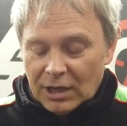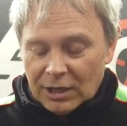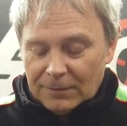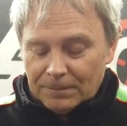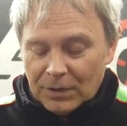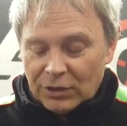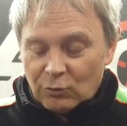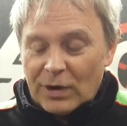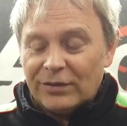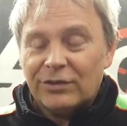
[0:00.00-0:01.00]

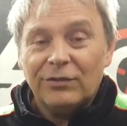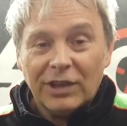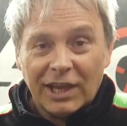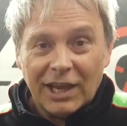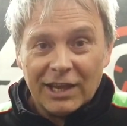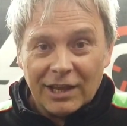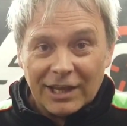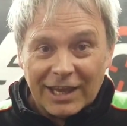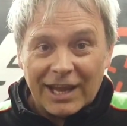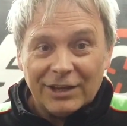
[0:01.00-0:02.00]
The rest of the kit,
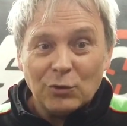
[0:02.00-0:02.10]
again,